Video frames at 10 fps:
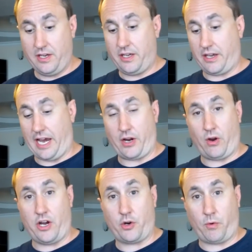you got your
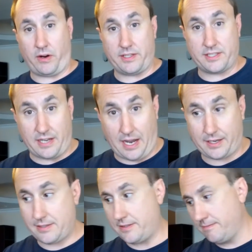underwear and
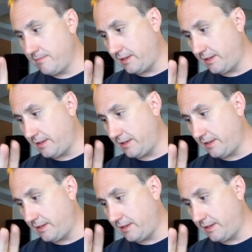socks